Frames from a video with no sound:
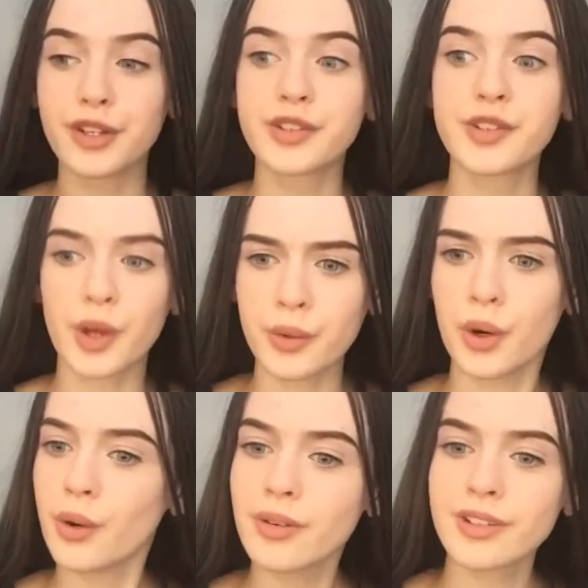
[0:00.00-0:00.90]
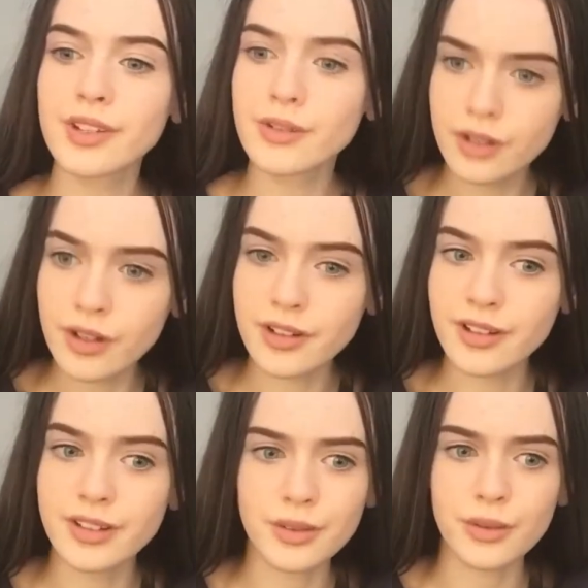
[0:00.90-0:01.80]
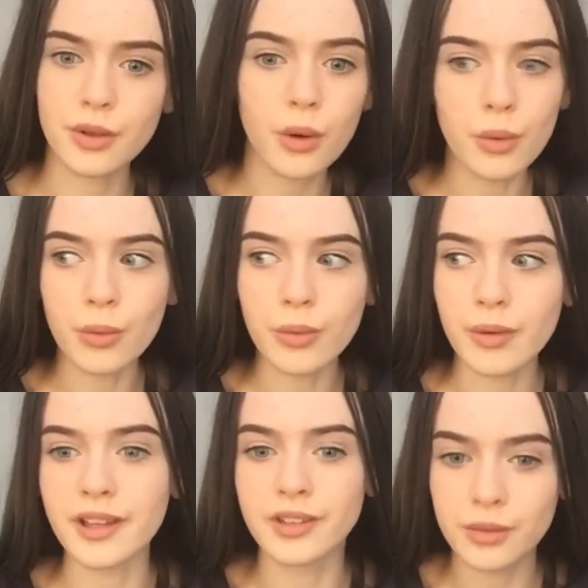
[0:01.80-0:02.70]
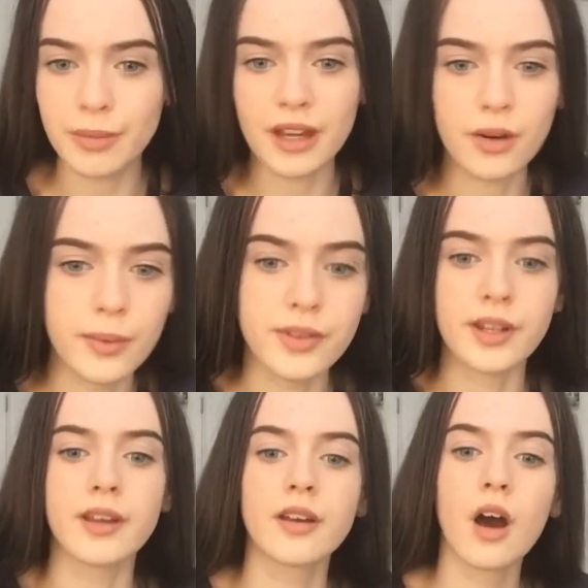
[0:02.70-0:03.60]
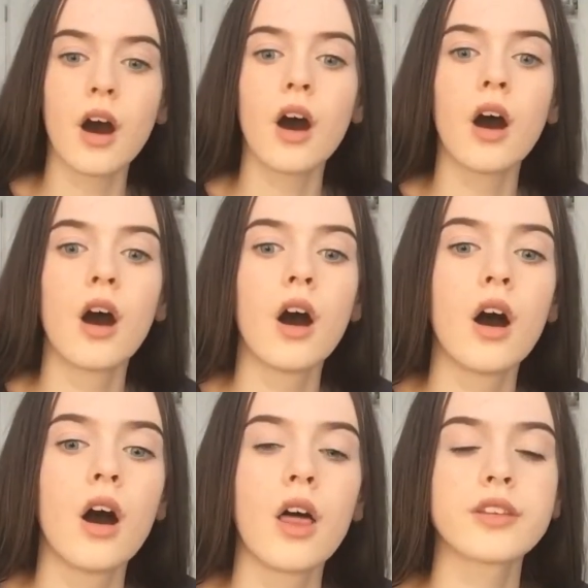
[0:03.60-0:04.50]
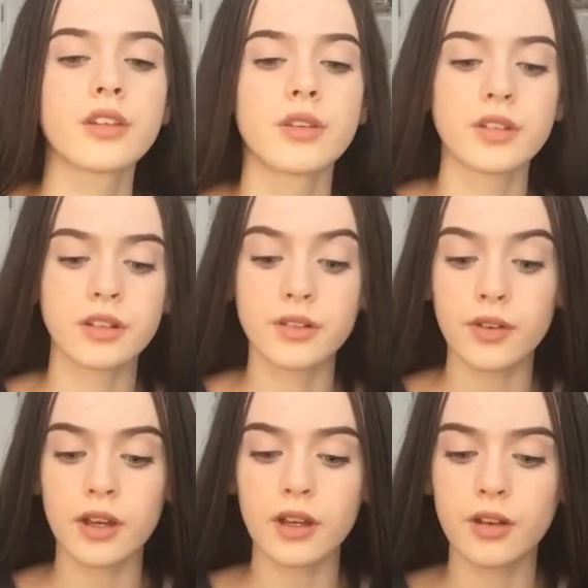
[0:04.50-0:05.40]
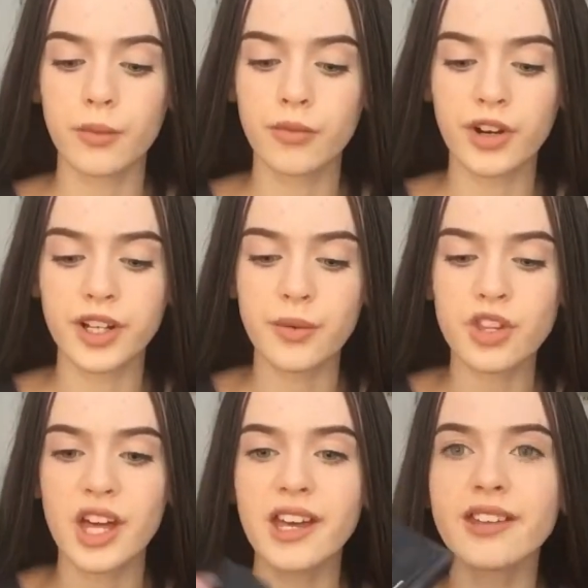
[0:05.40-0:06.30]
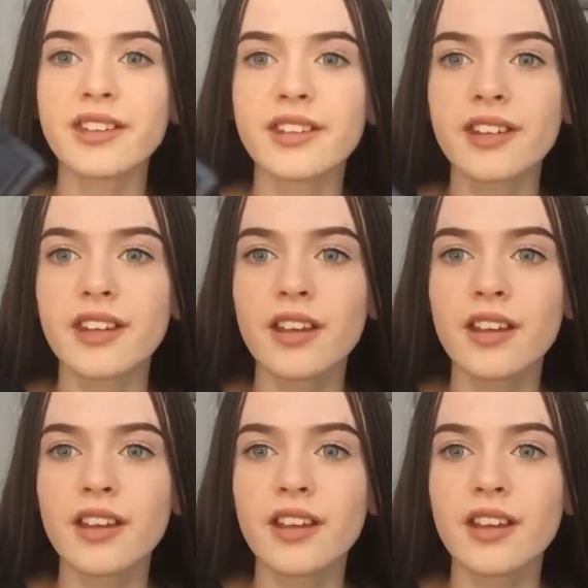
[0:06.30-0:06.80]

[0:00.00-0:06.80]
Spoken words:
So cool, so good. It's not cool. Well, it is a bit cool, isn't it? So satisfying. Ready? Watch this.